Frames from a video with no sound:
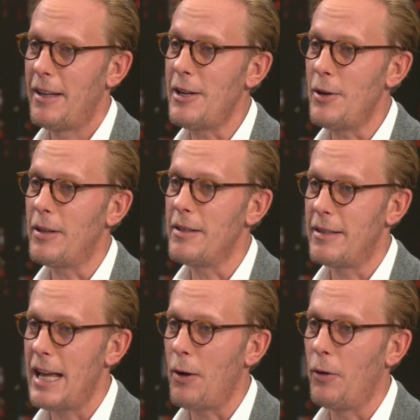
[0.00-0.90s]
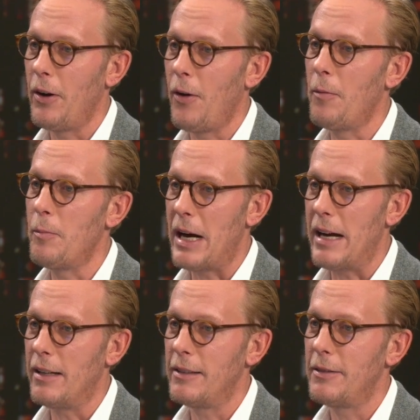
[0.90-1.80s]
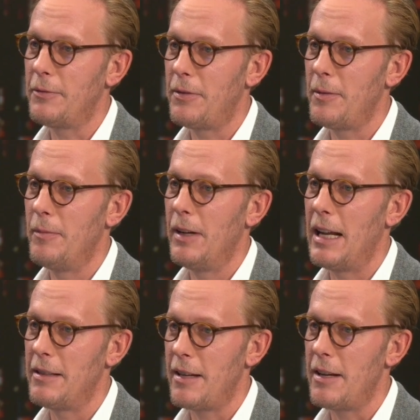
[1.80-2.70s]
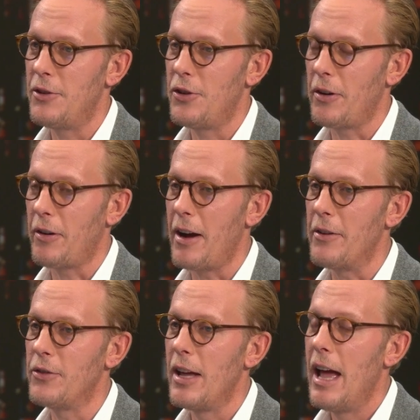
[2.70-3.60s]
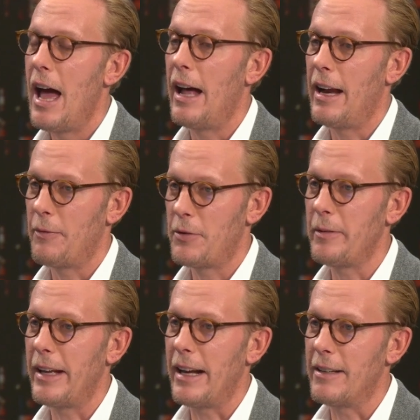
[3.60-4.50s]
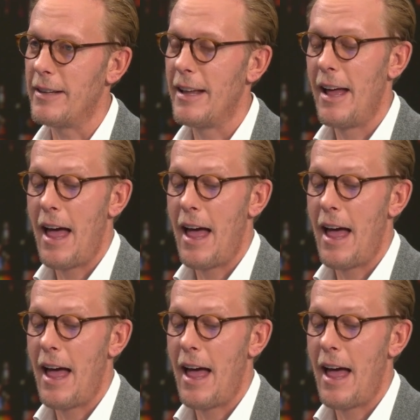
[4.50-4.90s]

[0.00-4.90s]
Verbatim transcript: that you can sit on on breaks. Yeah. Land's End to John O'Groats and have yeah. some Guinness.